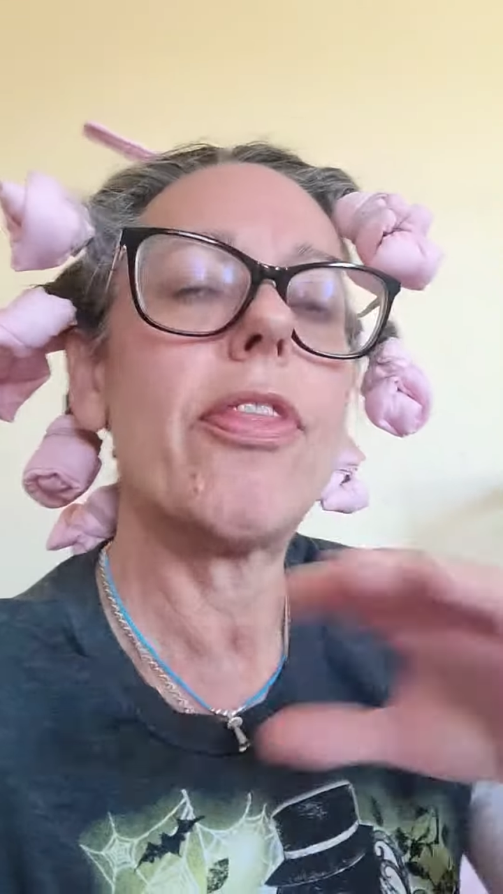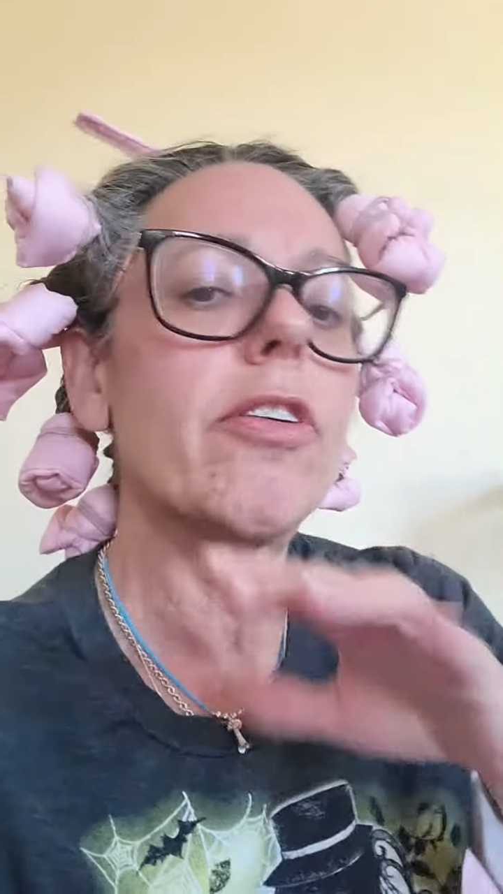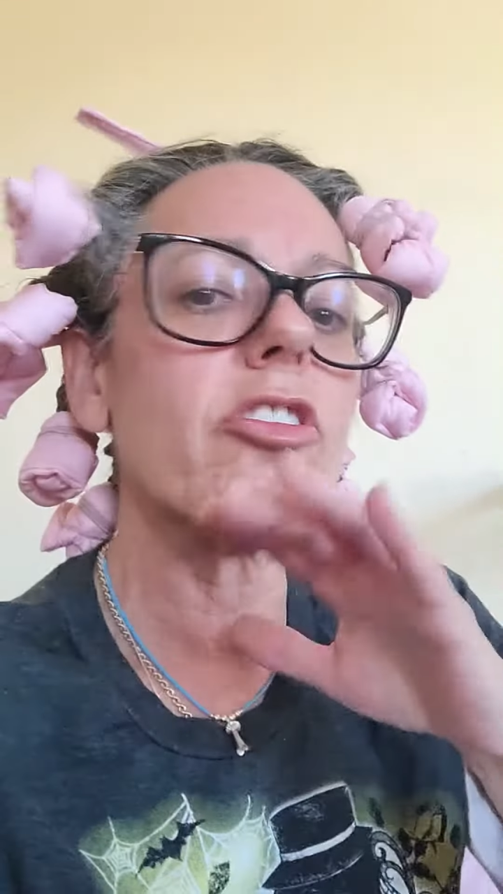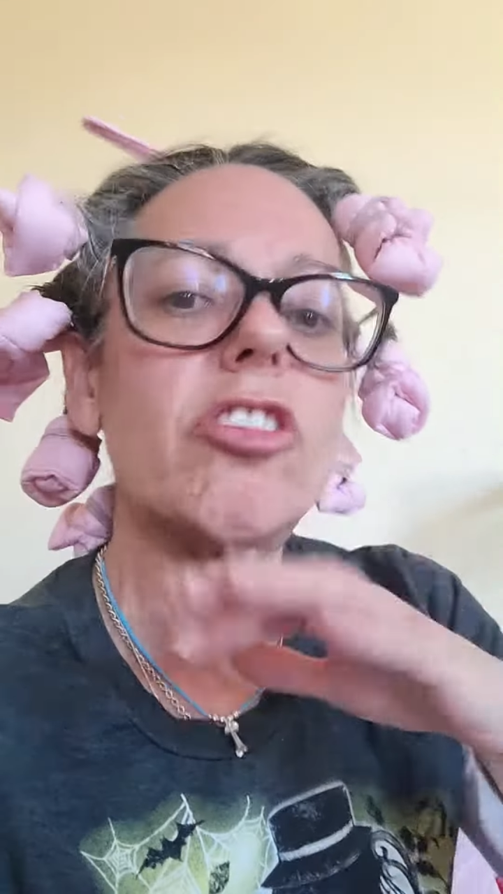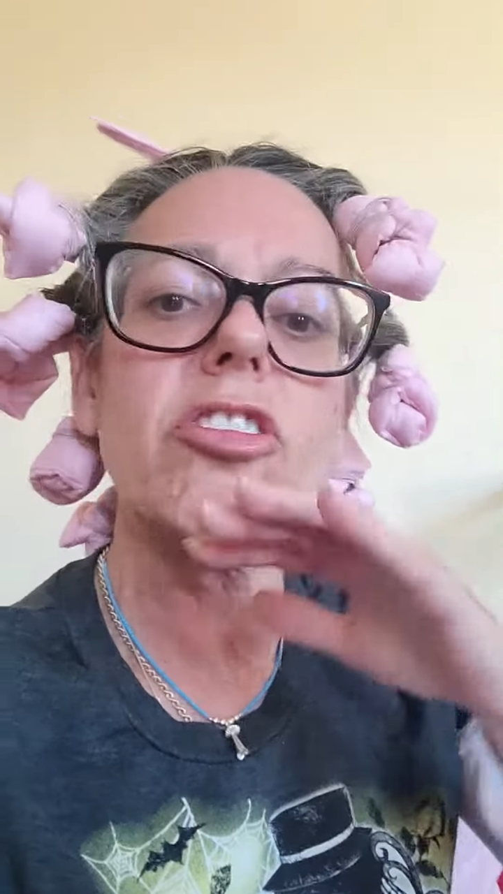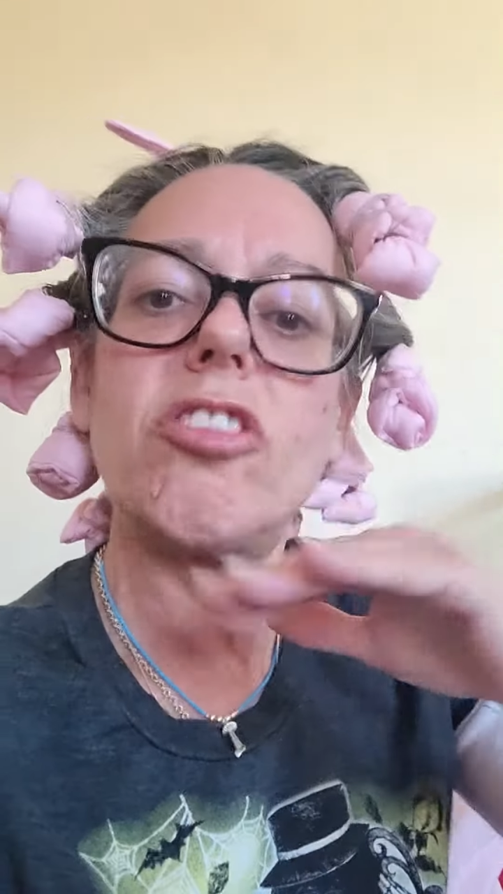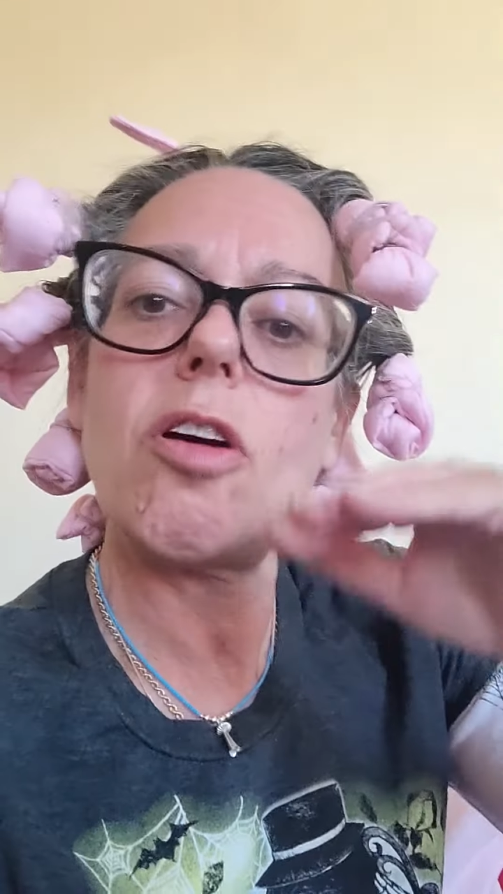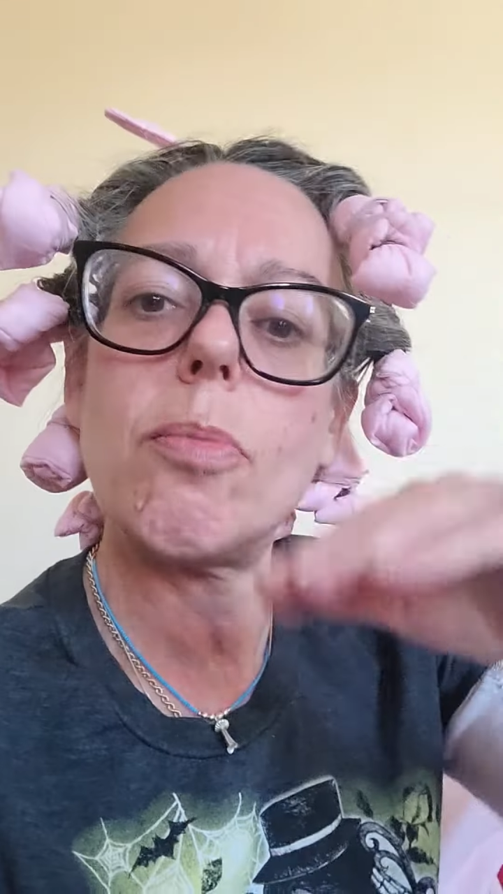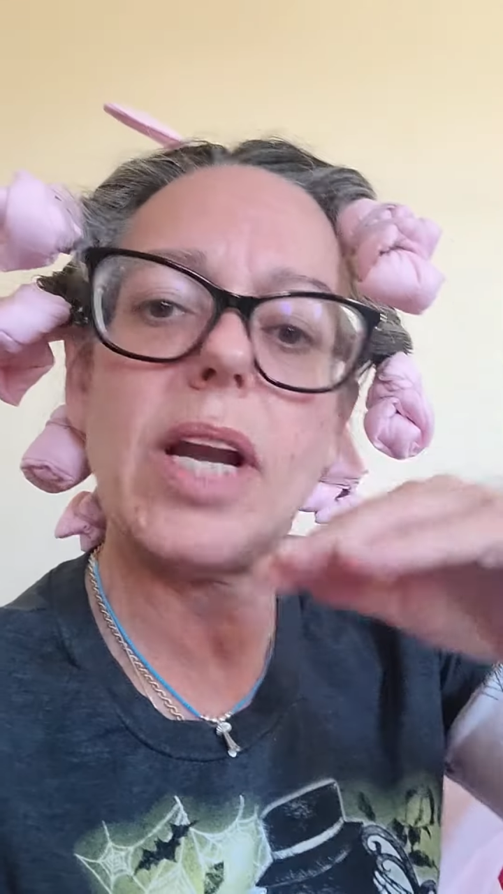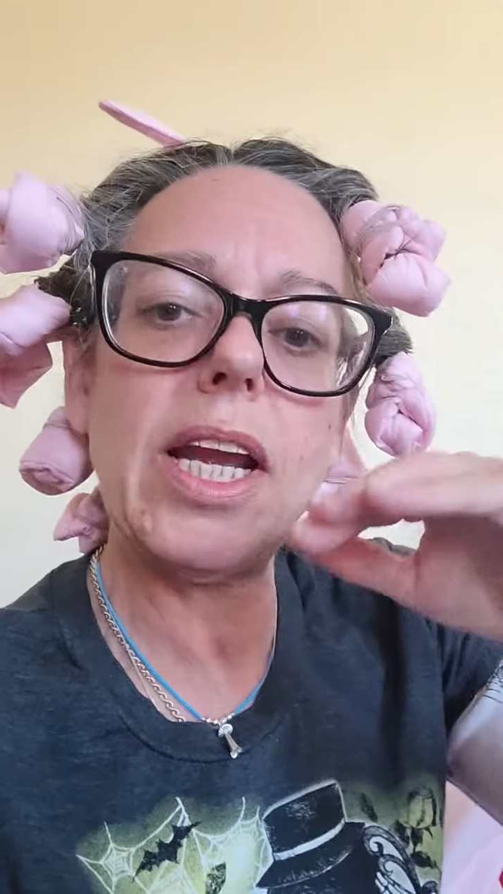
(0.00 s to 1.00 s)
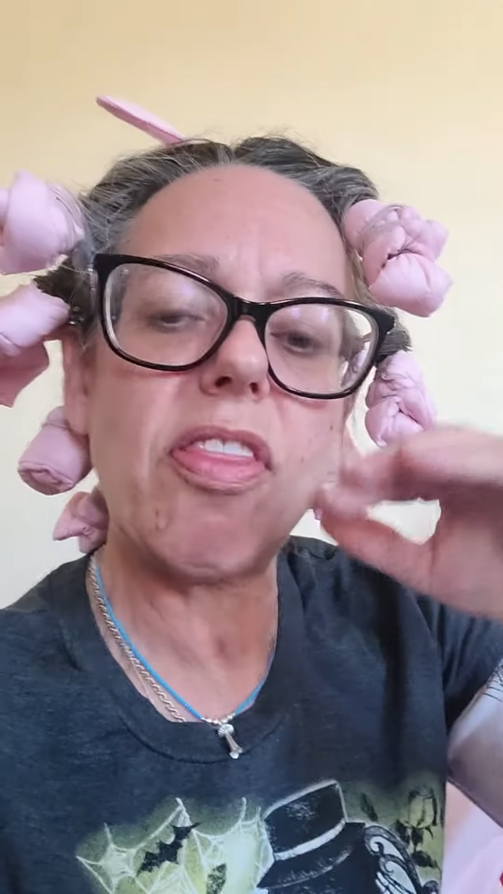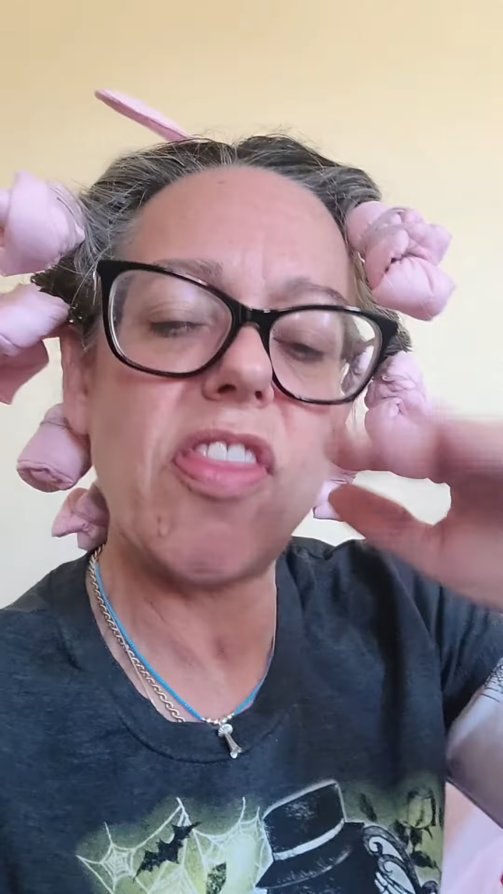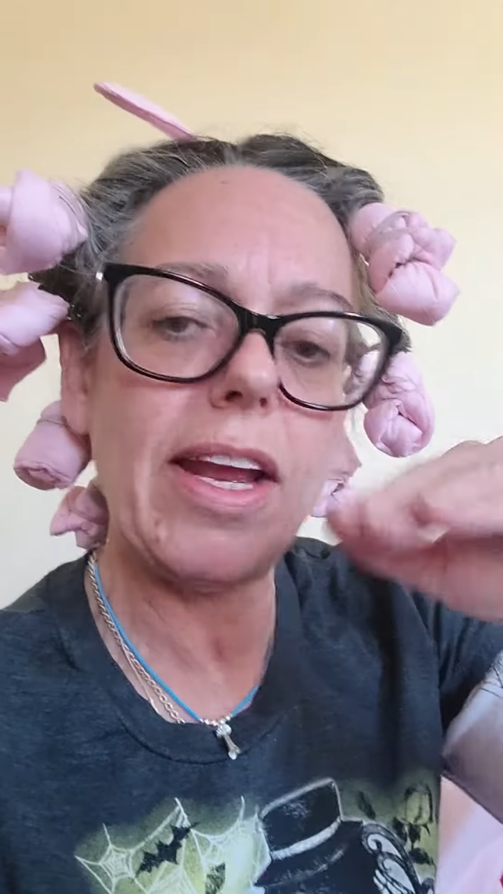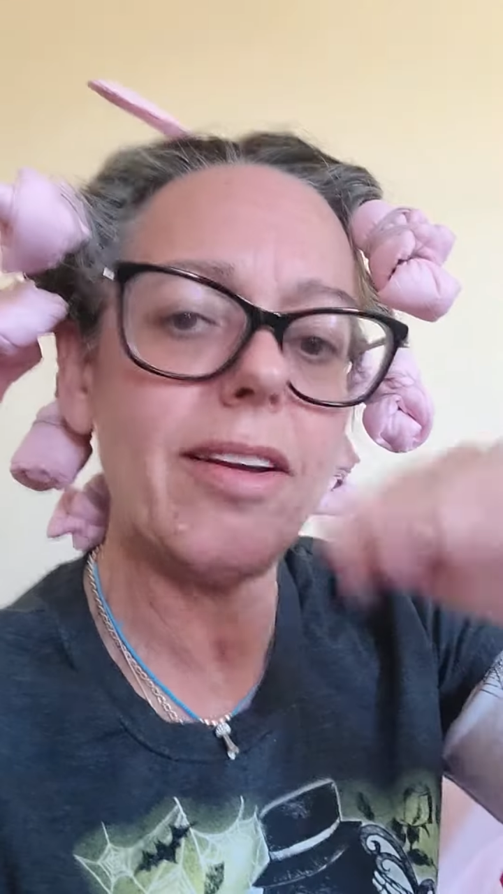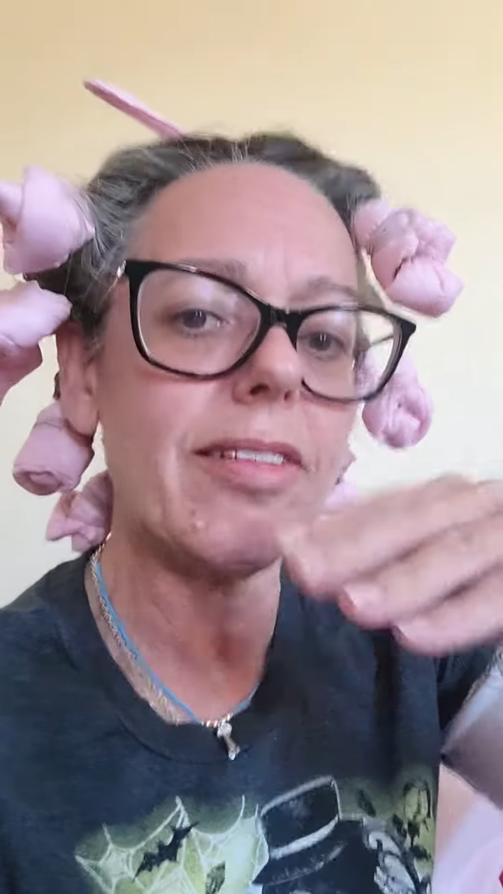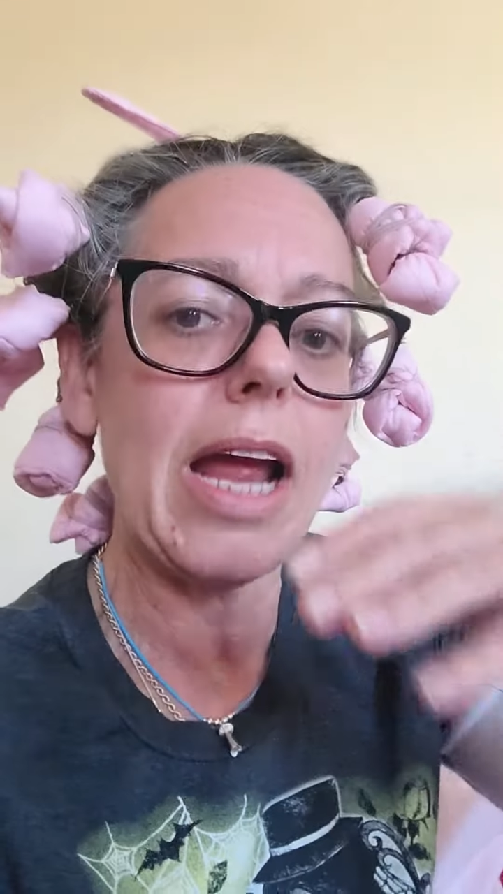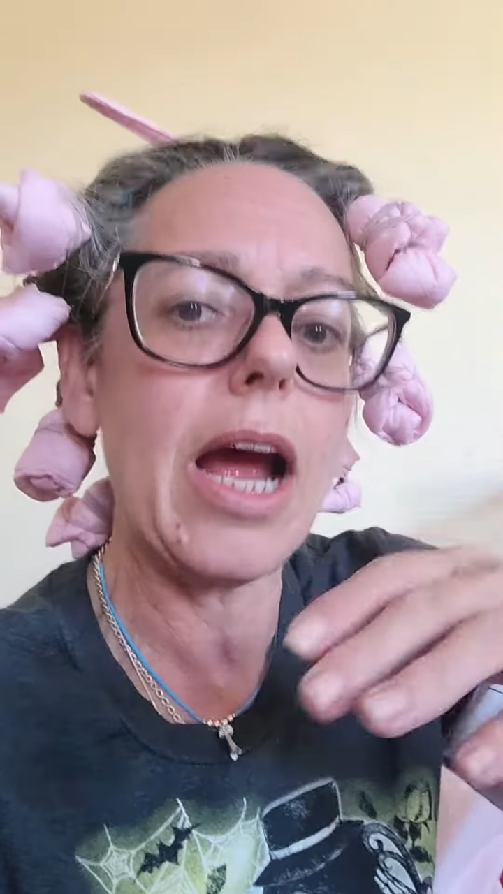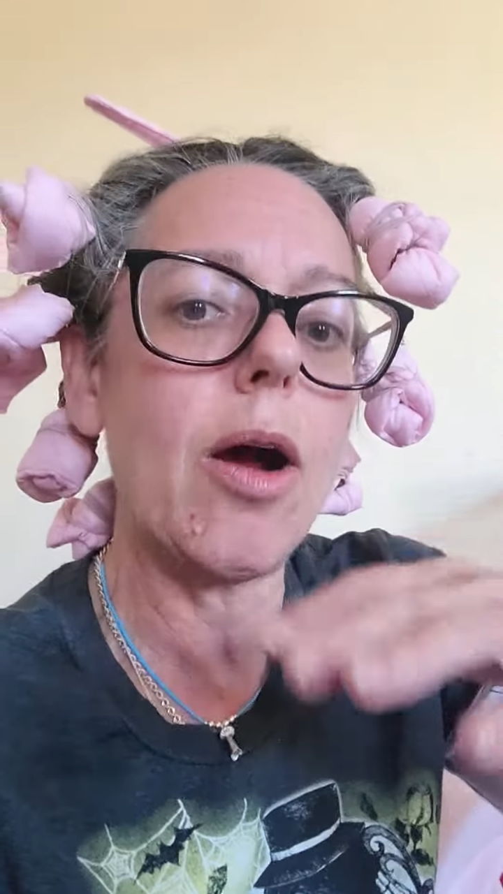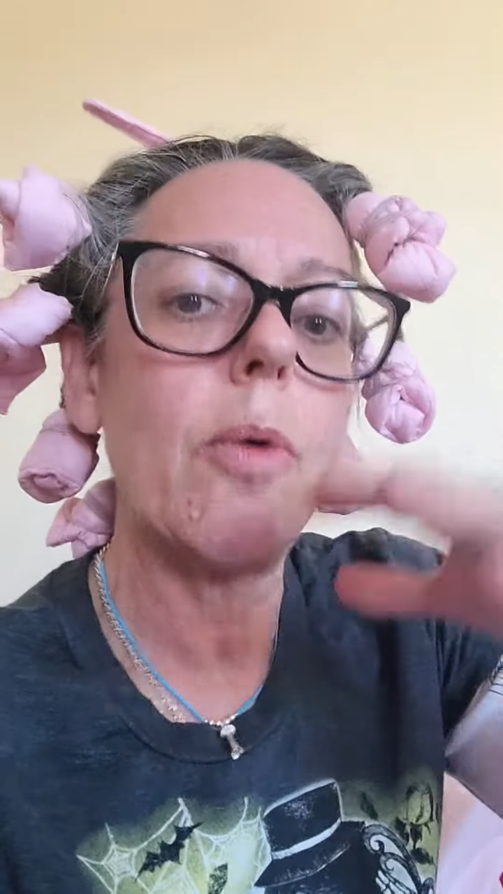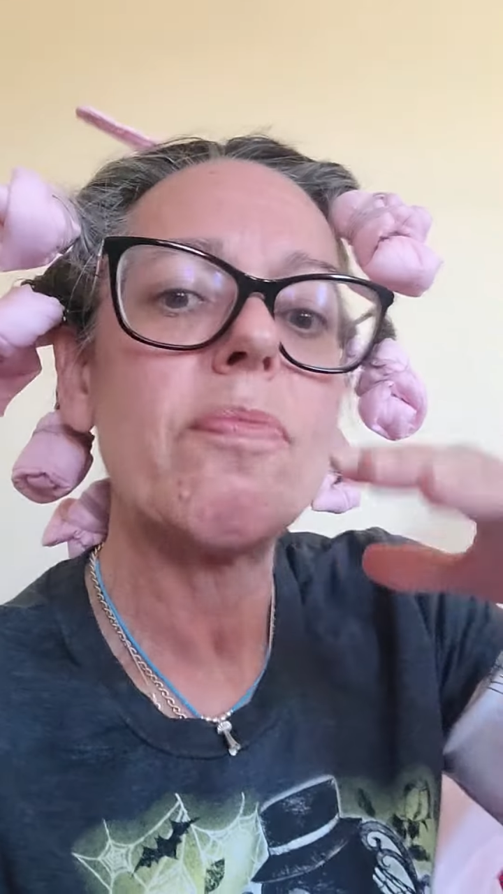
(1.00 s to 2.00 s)
There's just so many things
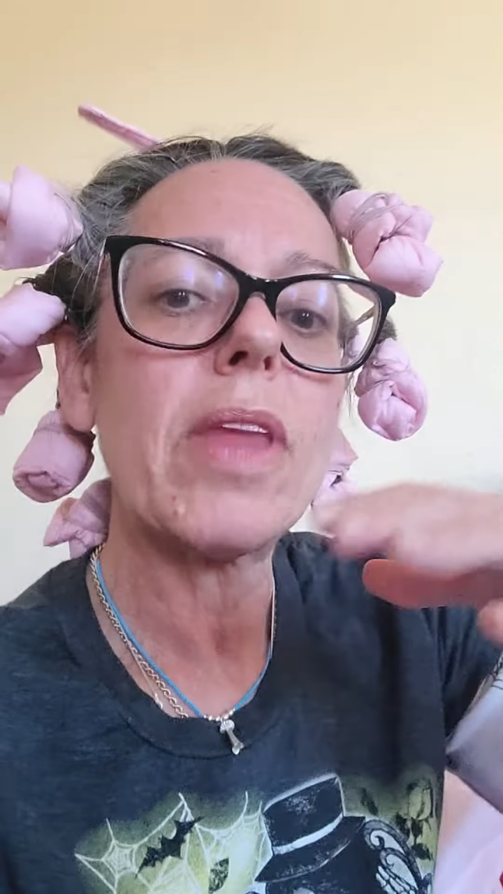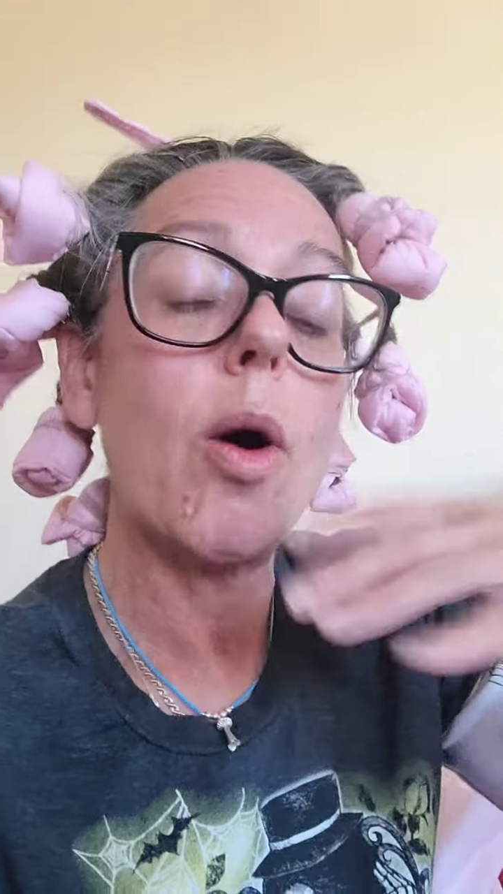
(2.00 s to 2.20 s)
now,